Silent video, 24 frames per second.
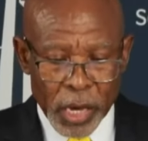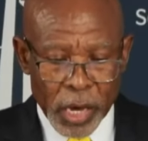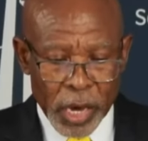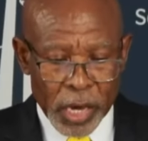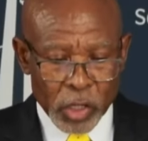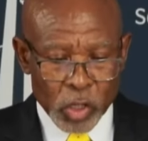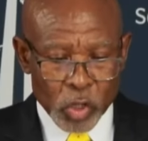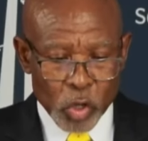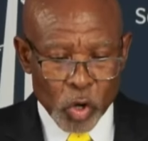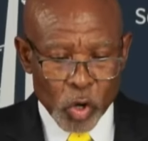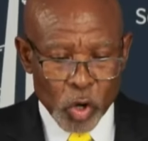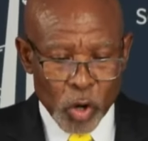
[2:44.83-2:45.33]

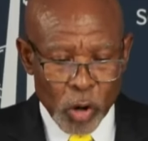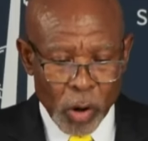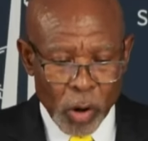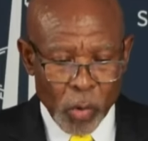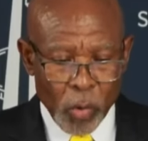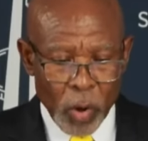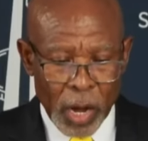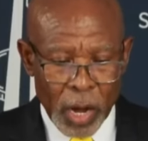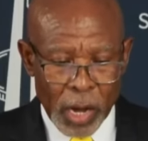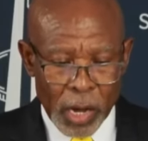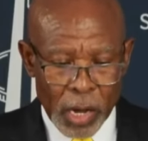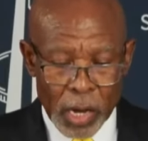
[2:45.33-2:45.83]
and
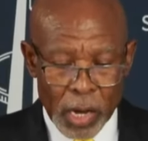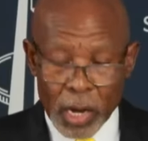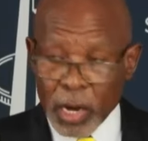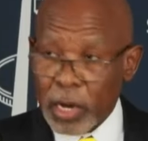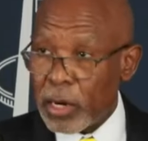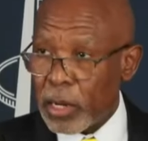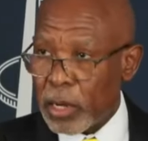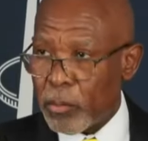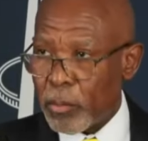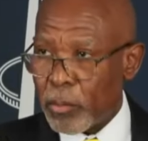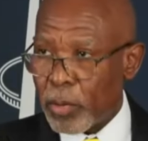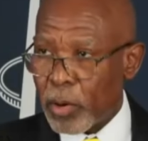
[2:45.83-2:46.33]
lower
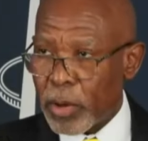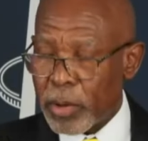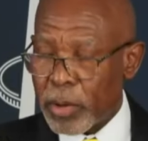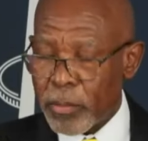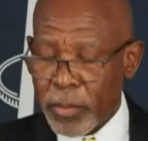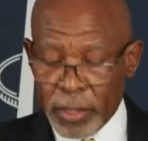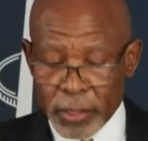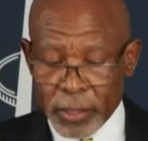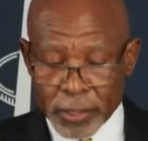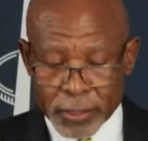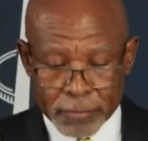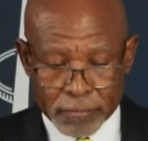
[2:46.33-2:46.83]

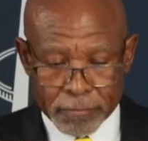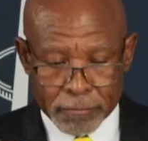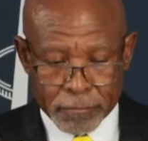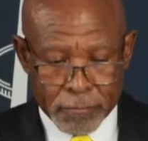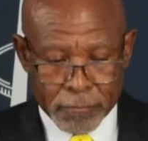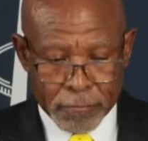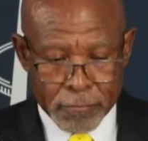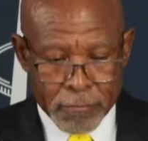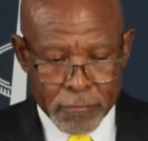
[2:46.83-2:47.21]
unemployment.